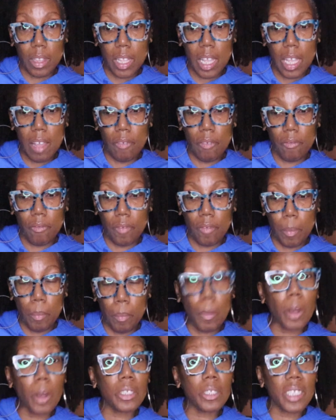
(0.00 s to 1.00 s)
if
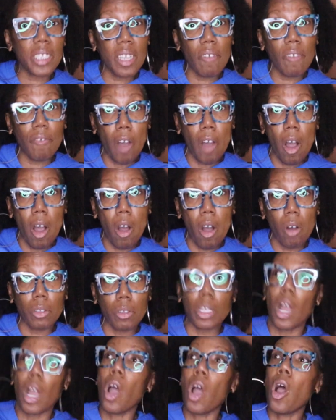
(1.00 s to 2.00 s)
Mercia
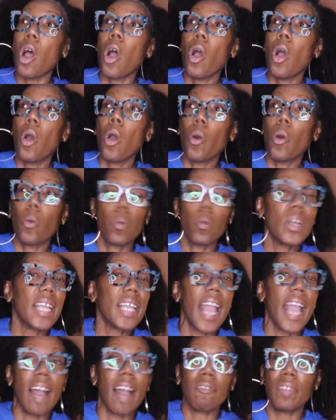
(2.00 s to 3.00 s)
falls,
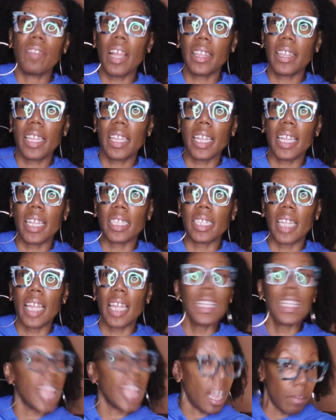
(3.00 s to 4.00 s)
we have nothing
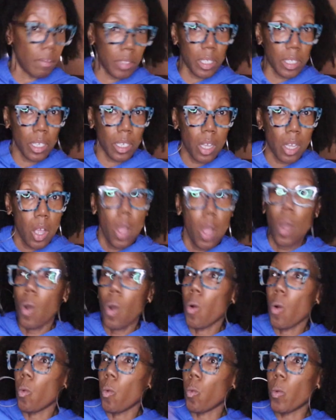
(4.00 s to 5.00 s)
left.
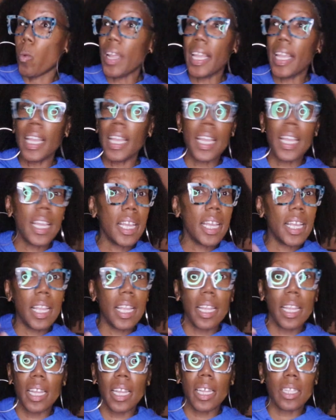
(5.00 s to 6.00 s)

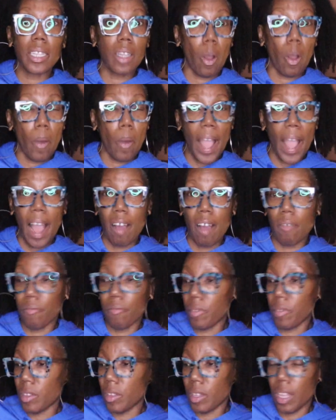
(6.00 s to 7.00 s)
We don't have
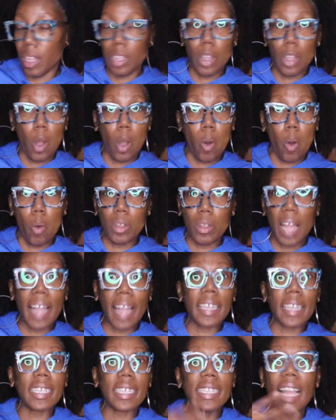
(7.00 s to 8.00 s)
no
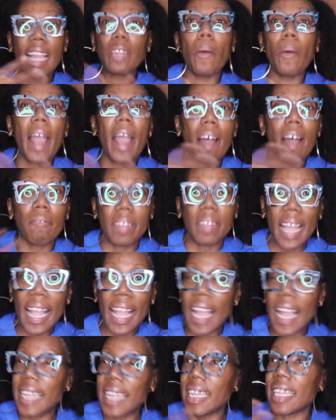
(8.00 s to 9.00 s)
like they don't have
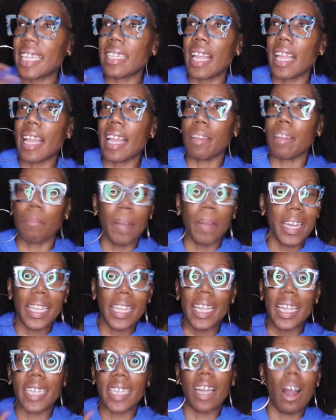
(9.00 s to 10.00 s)
land and and
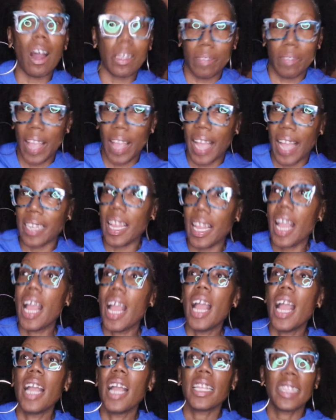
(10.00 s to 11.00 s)
money and all of that.
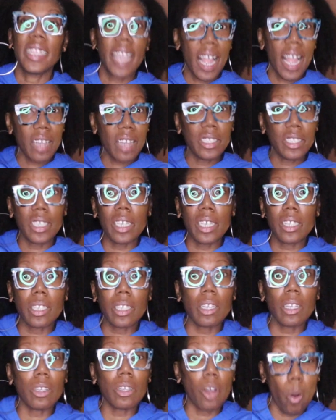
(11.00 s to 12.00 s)
They're just
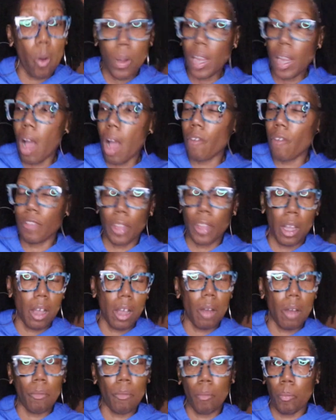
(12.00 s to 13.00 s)
going off
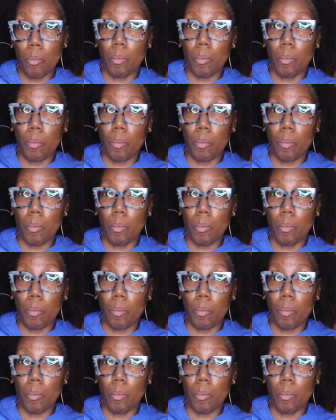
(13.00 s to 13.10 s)
the